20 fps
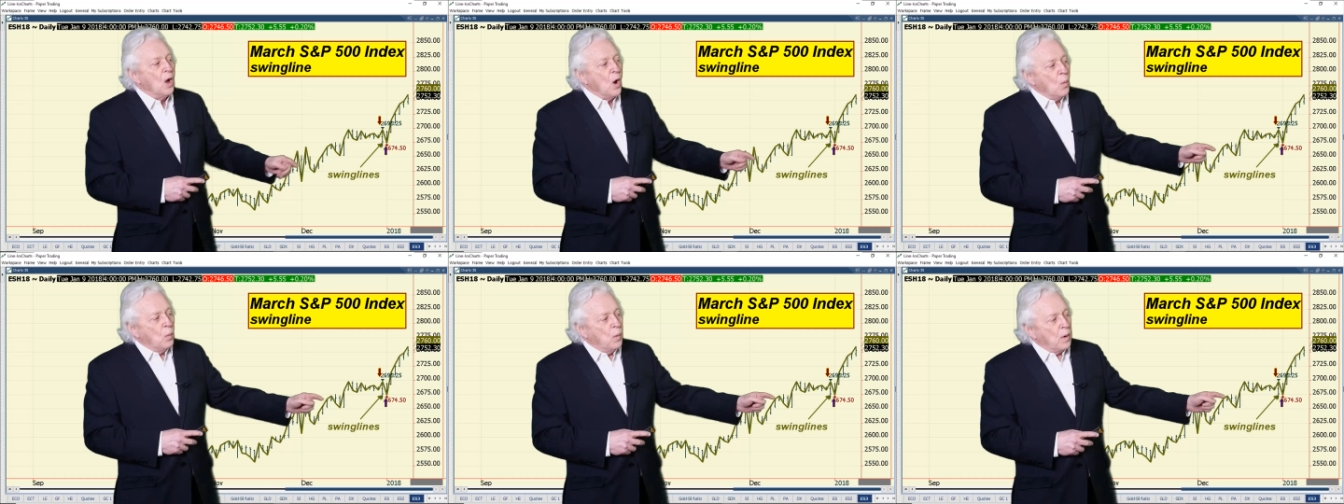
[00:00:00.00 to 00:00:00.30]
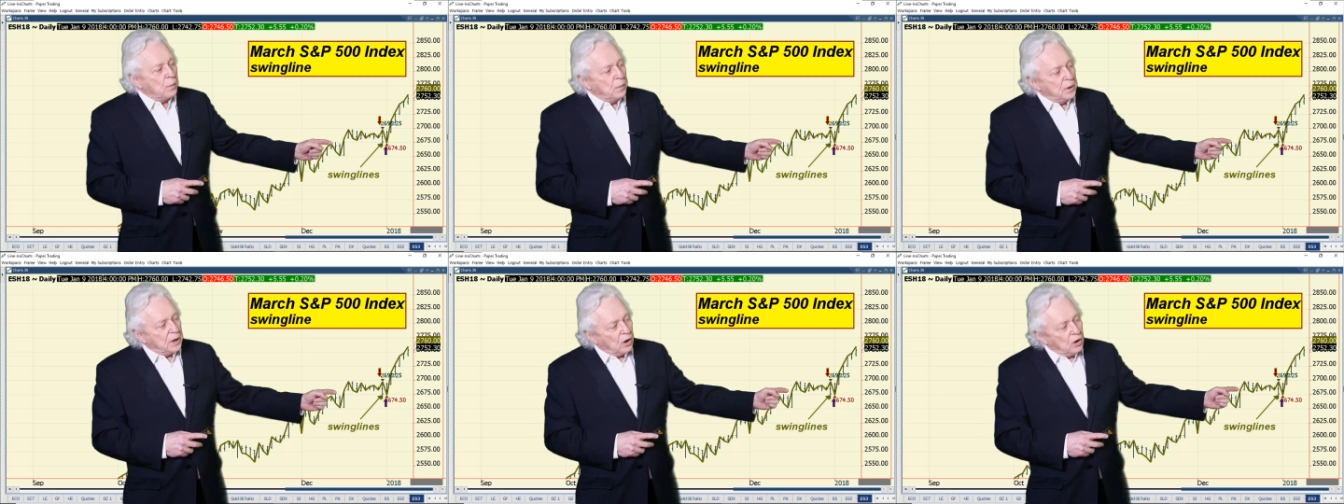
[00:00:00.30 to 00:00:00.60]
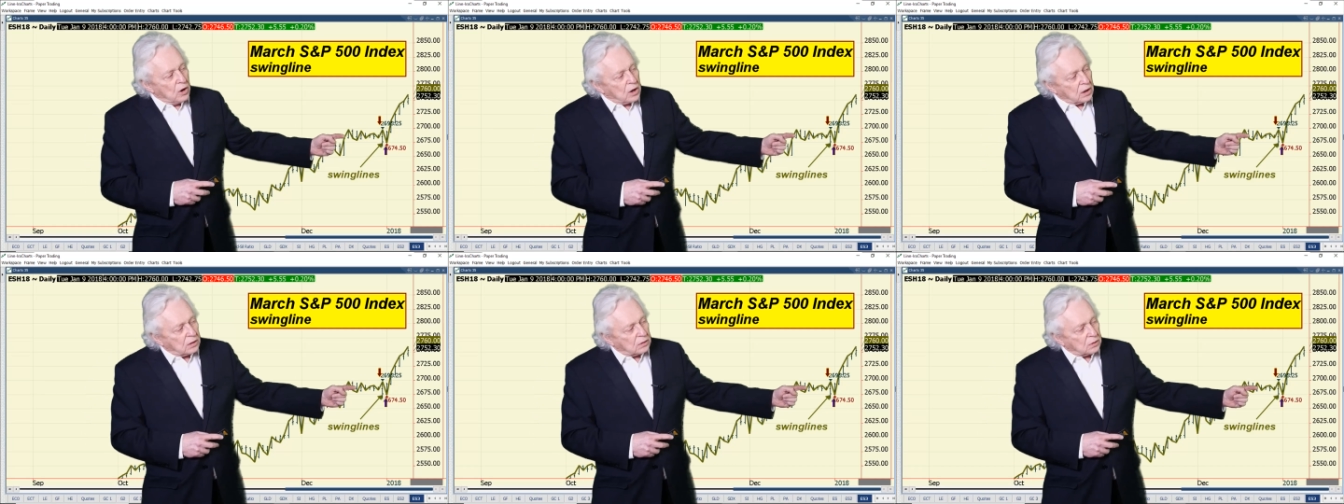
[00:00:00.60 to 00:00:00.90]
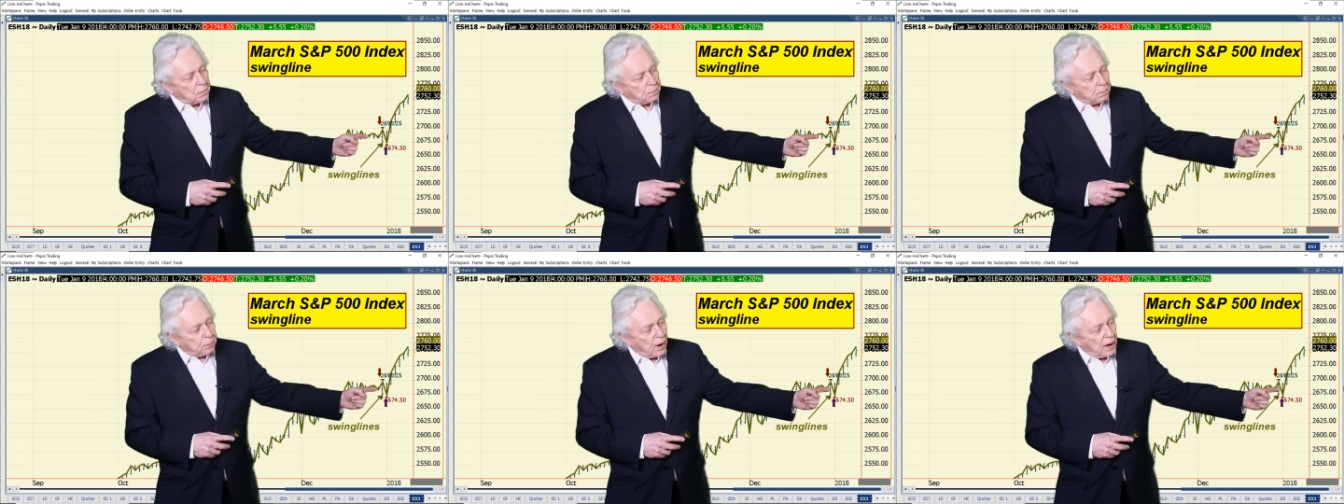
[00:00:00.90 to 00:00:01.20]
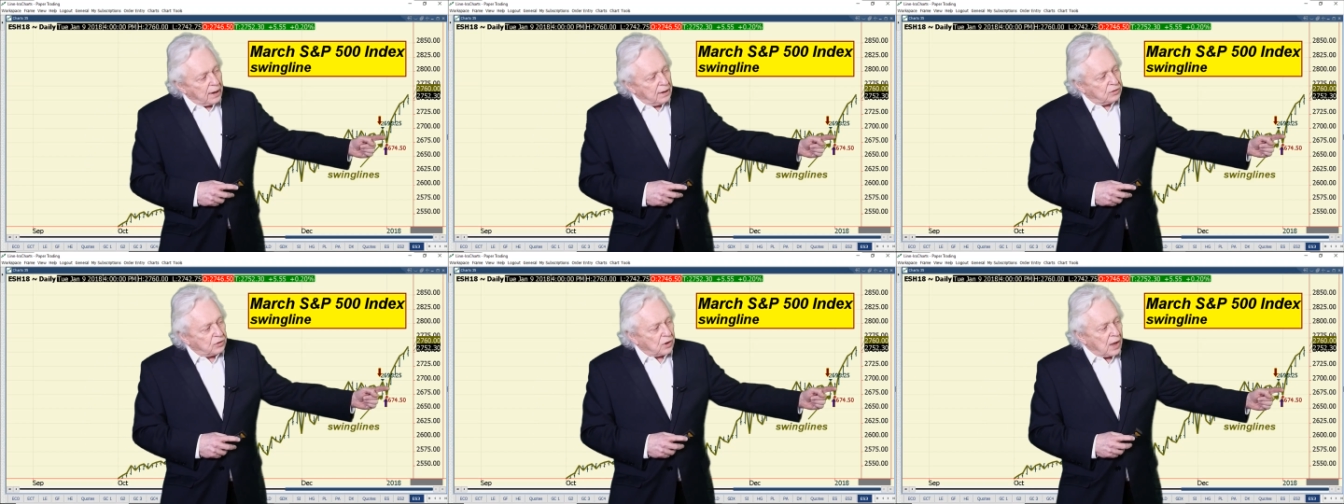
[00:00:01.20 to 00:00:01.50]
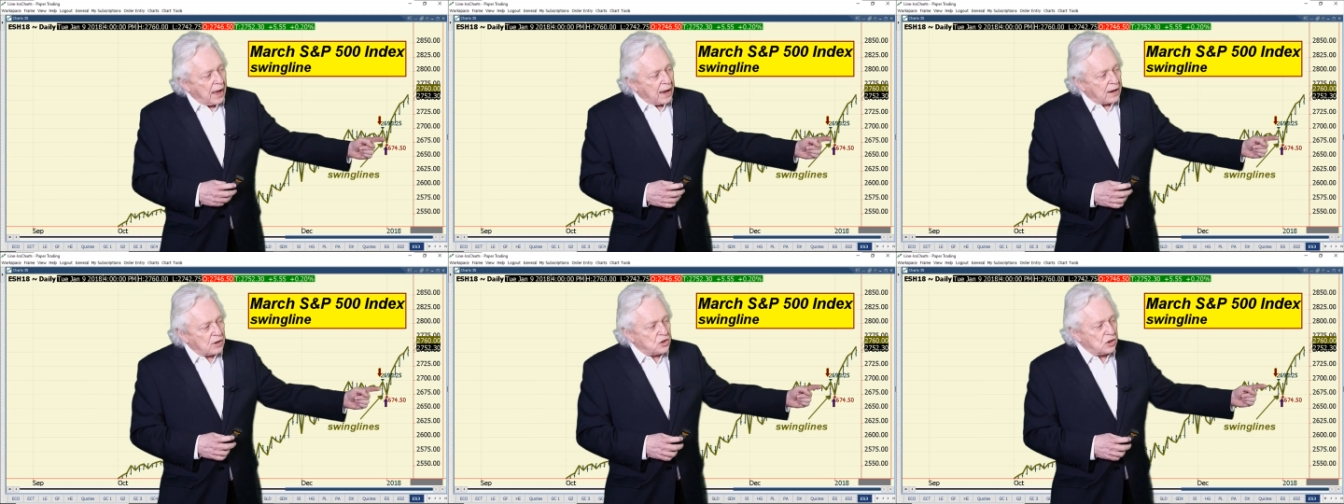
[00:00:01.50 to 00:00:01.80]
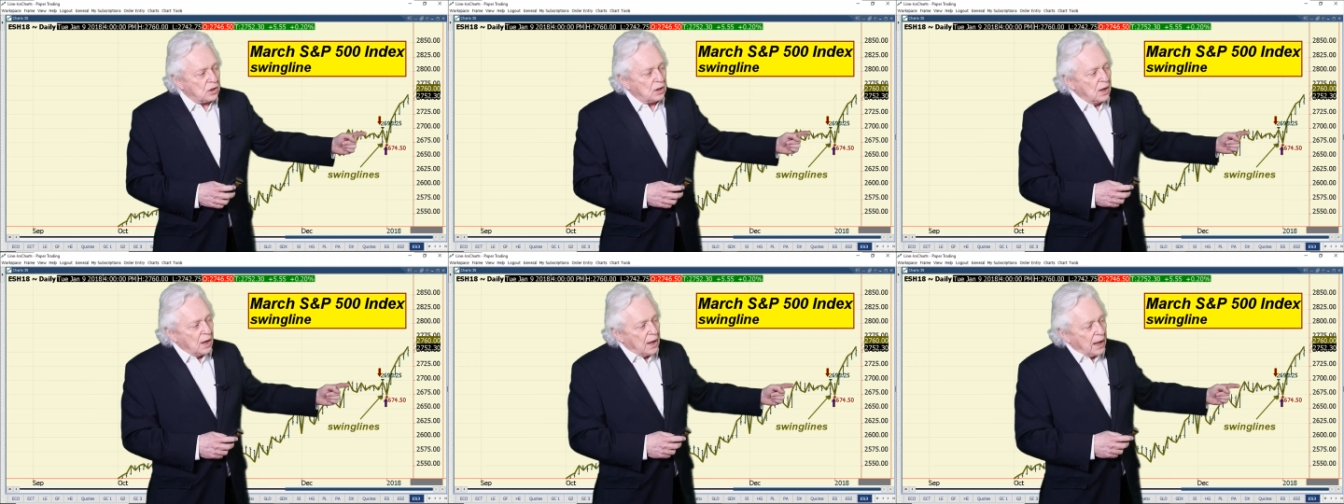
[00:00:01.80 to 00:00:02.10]
When we look at the price
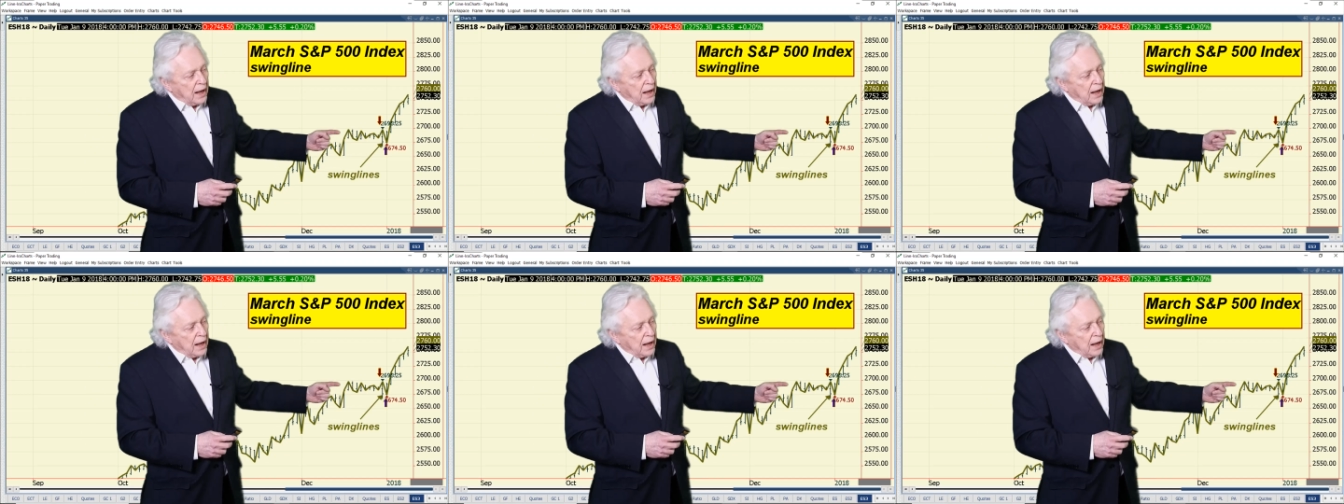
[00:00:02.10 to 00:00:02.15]
action,